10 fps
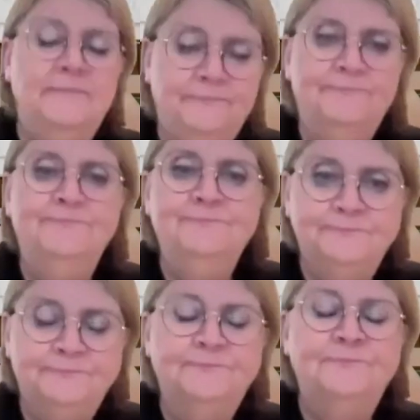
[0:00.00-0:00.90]
Because
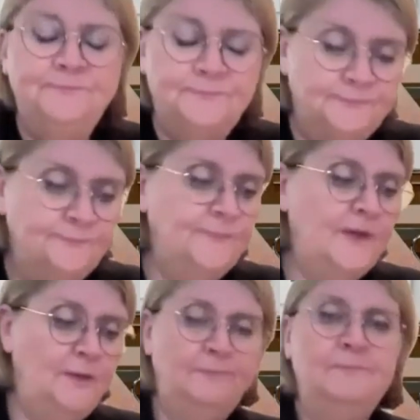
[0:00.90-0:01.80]
you don't know
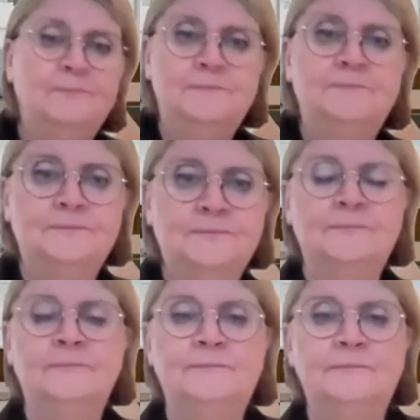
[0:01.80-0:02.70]
if tomorrow there
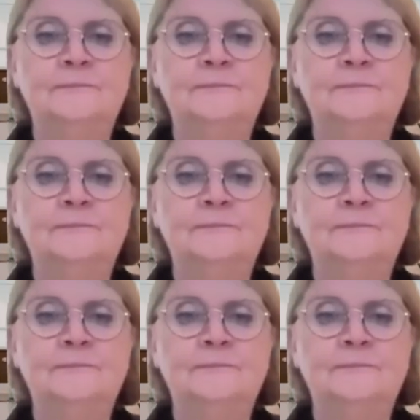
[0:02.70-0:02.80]
will be